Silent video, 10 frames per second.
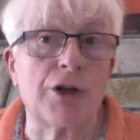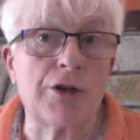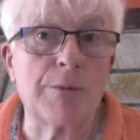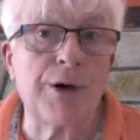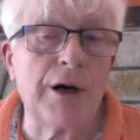
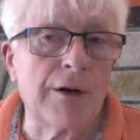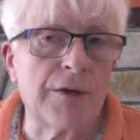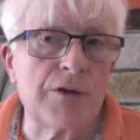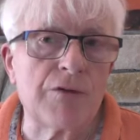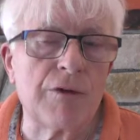and a
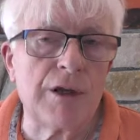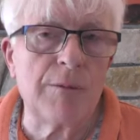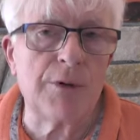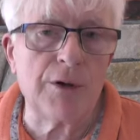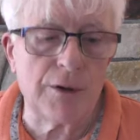path to
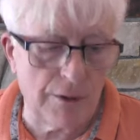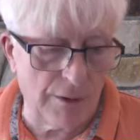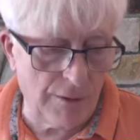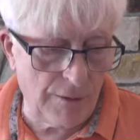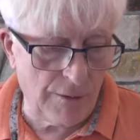
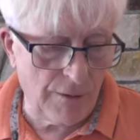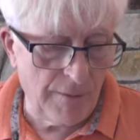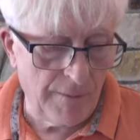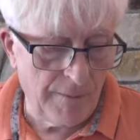rebirth.